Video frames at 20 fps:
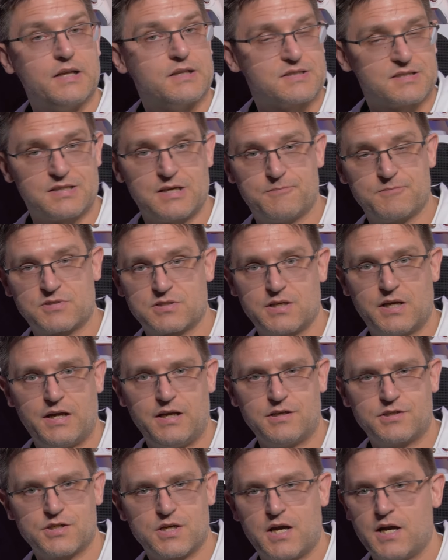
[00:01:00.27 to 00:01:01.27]
at some
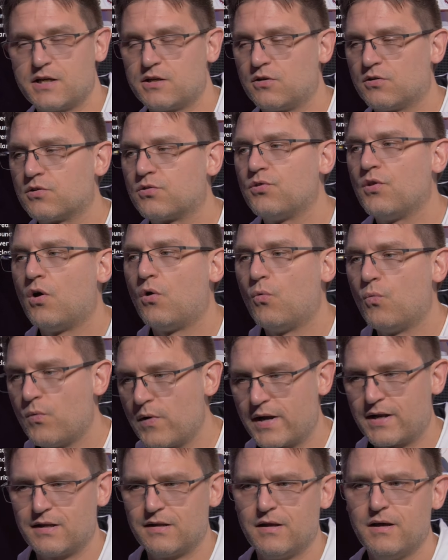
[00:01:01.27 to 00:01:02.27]
stage. I don't know
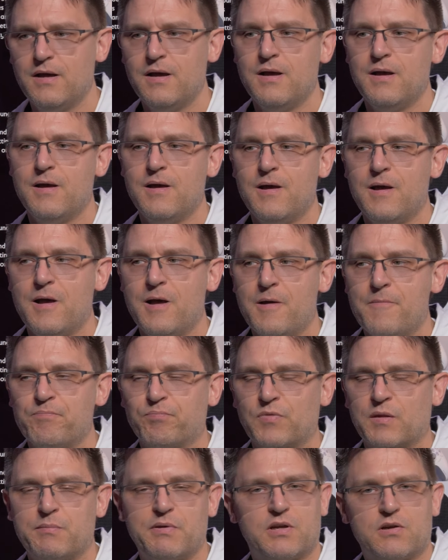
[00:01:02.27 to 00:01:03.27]
when,
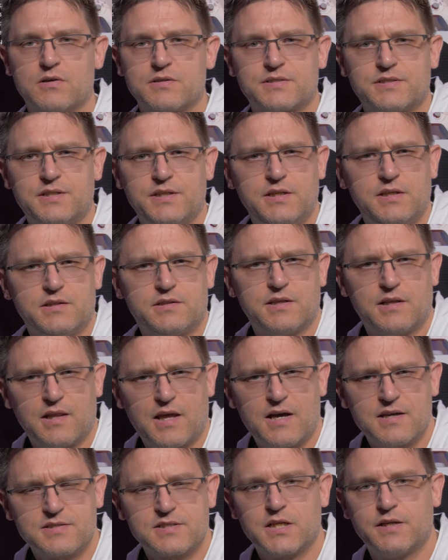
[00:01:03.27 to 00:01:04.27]
because the
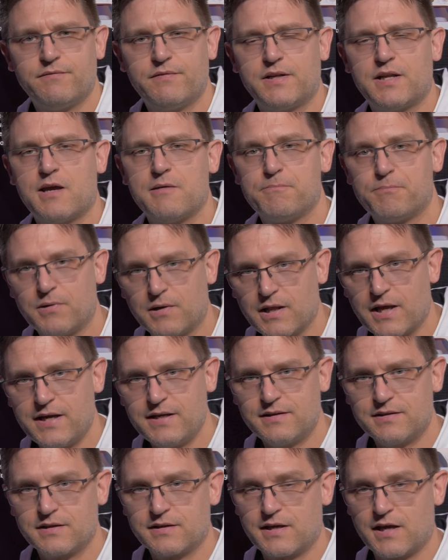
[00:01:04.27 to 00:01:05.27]
last time when I
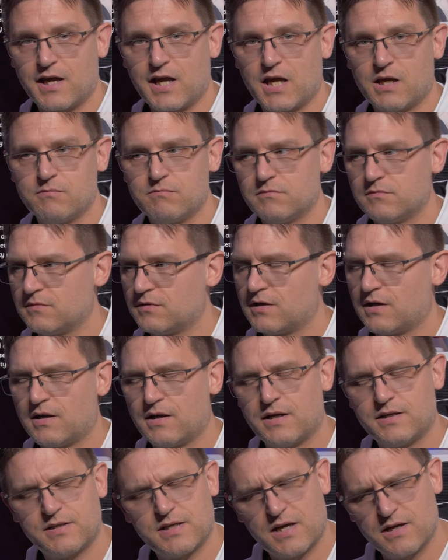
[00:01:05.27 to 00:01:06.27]
played the game,
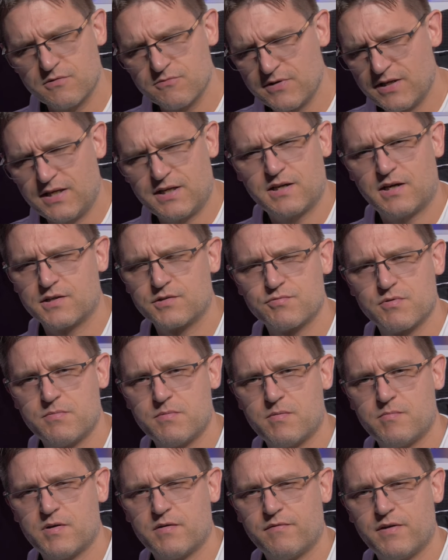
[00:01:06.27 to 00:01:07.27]
and I really can't
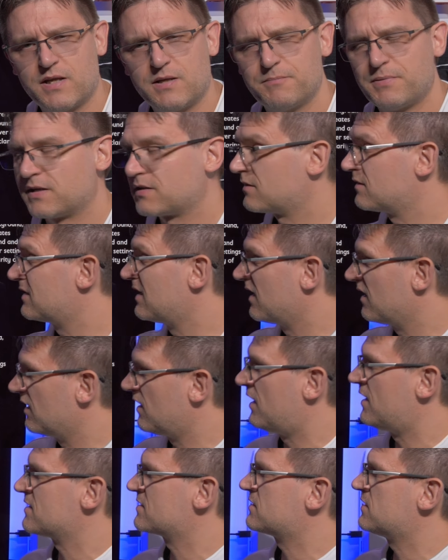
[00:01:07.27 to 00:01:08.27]
remember when, but the
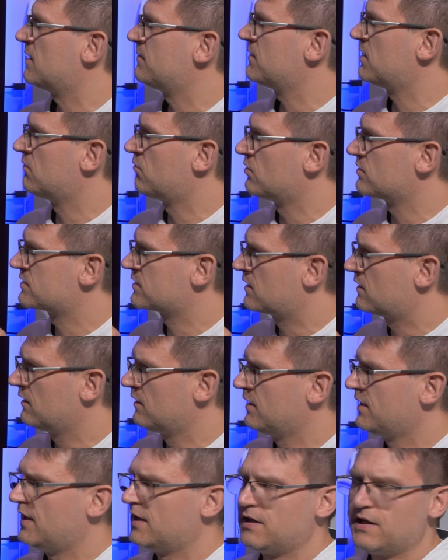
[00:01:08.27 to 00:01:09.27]
last time there was
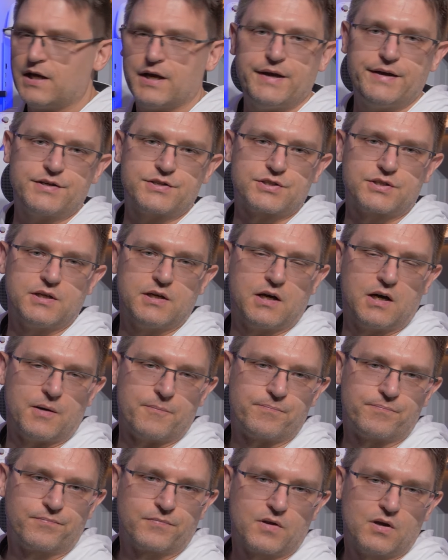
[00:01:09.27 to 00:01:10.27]
clearly
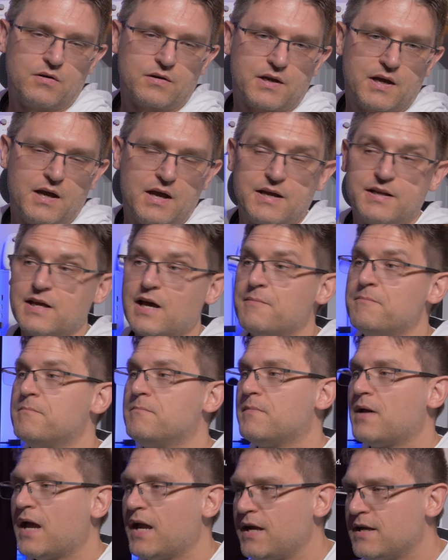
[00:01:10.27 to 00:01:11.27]
HDR. Okay, and I
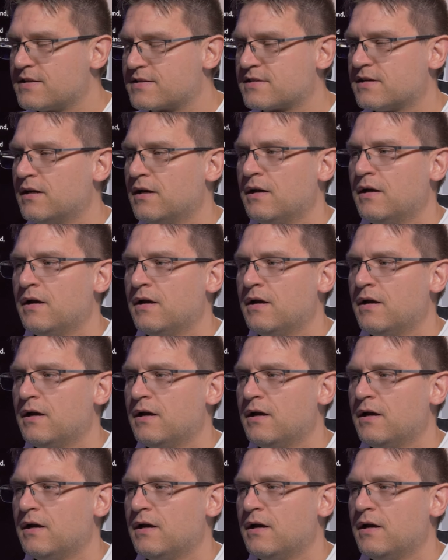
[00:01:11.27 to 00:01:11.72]
made